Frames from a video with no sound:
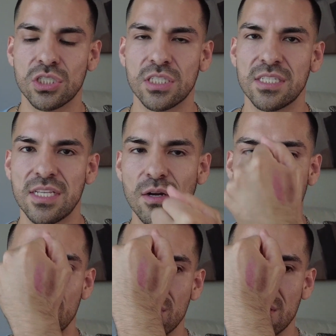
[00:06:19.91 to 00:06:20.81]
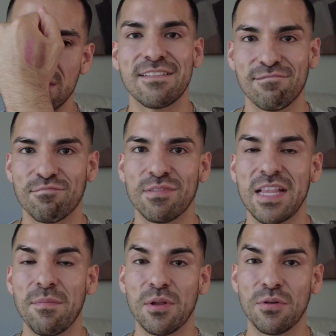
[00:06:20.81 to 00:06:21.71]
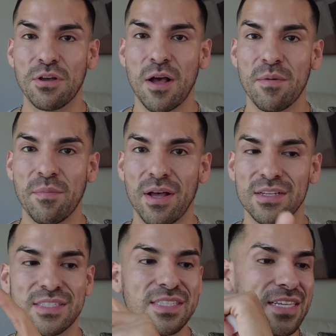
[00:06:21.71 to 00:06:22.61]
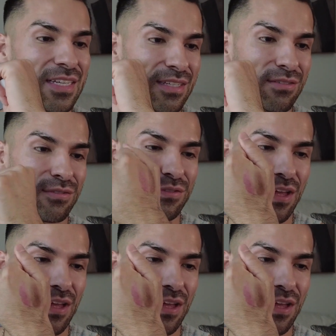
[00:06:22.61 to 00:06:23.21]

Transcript: Is that rosy? Let me know in the comment box if